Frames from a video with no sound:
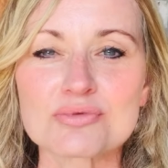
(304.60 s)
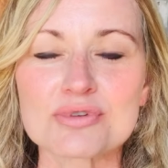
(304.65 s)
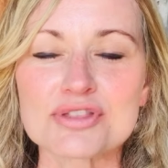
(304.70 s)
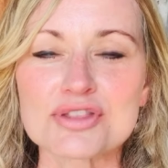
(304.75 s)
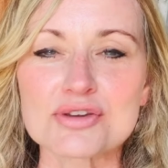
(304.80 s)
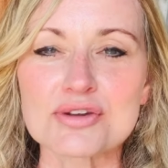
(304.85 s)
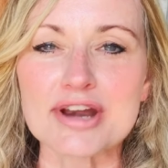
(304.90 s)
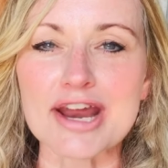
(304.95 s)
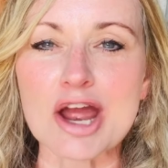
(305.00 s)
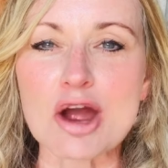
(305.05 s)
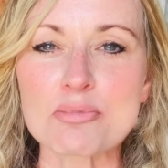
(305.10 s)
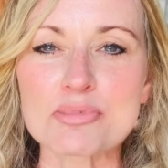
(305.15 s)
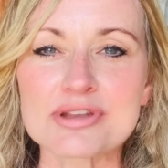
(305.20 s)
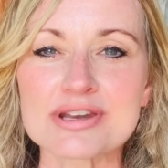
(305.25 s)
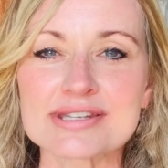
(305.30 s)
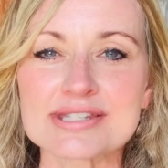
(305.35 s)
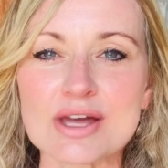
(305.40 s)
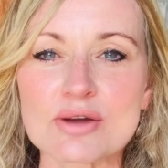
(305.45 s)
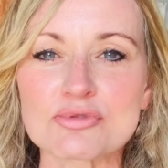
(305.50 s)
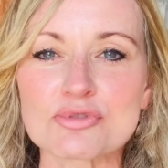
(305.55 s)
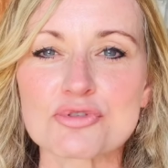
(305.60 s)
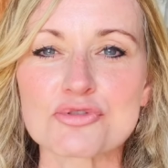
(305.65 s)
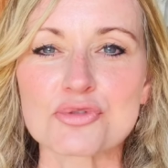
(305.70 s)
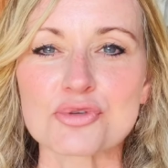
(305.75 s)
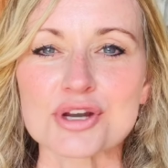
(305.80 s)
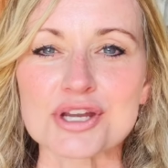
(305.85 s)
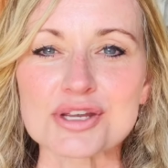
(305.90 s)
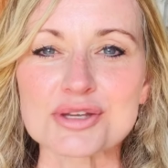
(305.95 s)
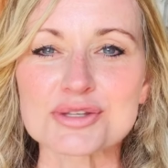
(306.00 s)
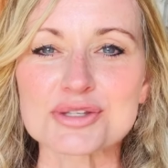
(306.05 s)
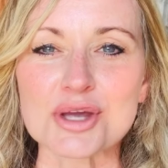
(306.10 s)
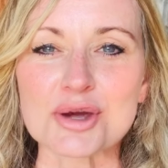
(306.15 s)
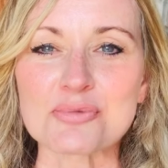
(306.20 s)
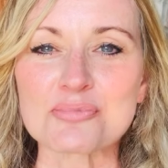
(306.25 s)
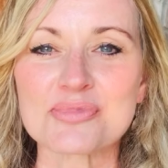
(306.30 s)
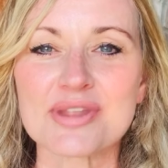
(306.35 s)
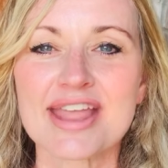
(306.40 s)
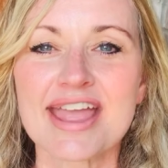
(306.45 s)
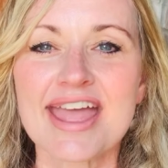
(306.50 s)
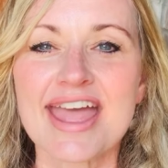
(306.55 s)
with you, and I hope that it's helpful for you. So
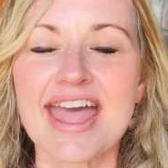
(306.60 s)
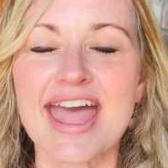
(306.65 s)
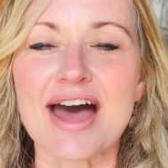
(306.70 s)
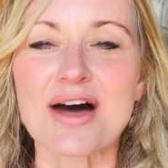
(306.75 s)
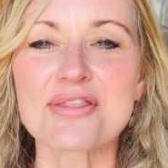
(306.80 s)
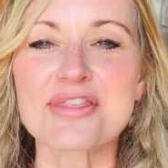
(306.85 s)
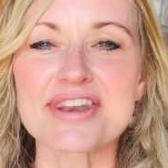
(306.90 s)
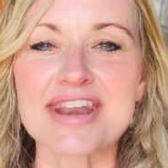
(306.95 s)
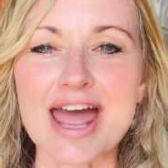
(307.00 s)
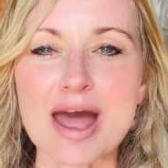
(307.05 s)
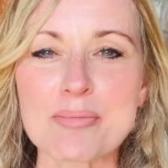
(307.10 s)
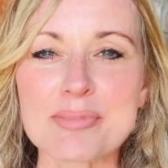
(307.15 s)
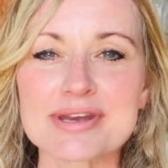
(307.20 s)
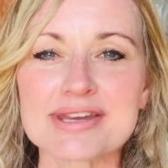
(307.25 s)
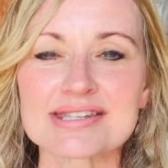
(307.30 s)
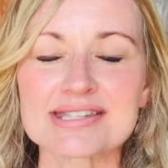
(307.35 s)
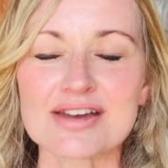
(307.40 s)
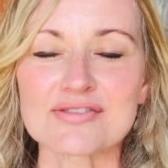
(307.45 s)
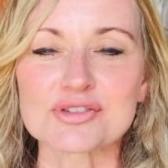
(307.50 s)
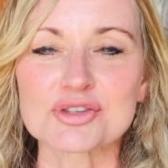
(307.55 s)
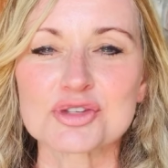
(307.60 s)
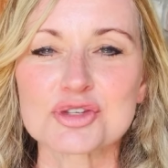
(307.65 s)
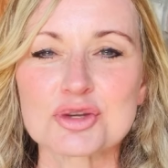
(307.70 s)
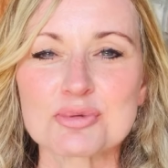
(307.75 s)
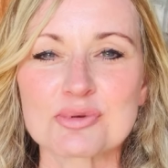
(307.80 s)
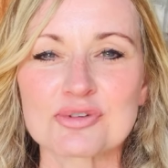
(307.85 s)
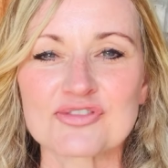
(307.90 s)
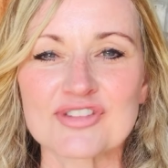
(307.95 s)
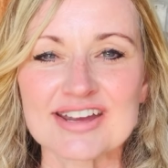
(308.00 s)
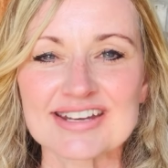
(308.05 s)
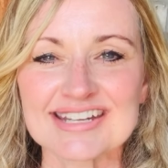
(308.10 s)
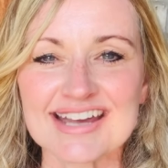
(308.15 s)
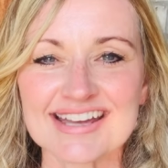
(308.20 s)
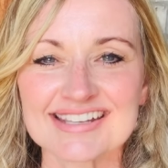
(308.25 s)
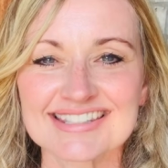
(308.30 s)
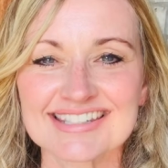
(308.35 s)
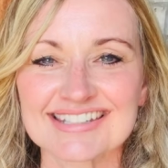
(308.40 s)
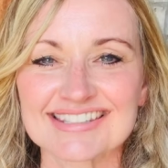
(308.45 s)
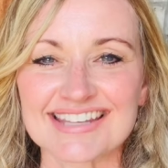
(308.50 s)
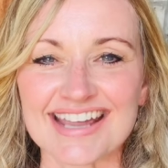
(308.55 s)
health and happiness. Have a super
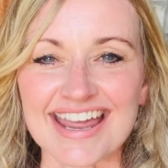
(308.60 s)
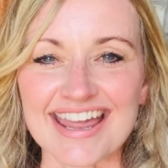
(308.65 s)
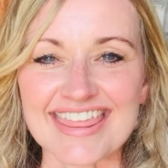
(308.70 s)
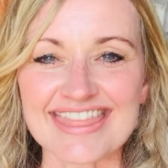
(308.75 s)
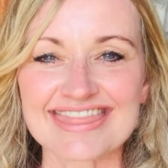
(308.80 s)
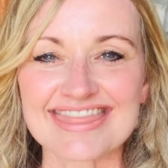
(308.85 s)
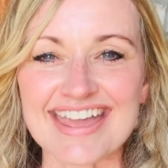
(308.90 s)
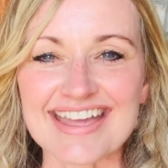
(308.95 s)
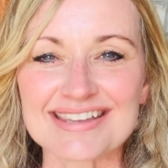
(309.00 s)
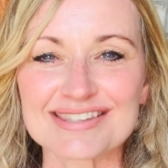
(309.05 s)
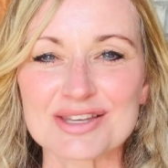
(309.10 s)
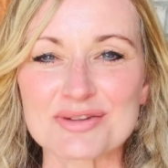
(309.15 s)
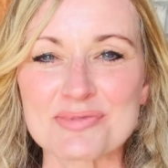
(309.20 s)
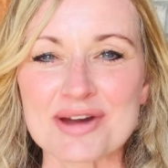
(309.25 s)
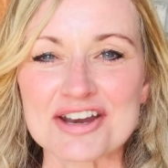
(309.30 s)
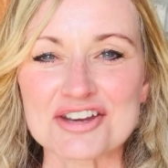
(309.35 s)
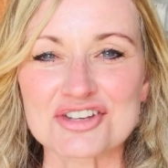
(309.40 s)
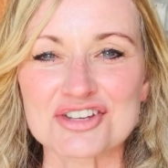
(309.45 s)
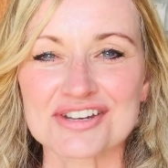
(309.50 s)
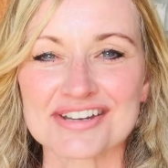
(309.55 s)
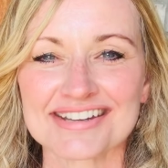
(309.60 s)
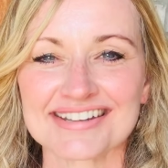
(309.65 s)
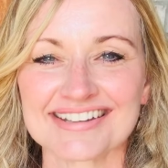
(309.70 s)
fantastic day. Thanks so much.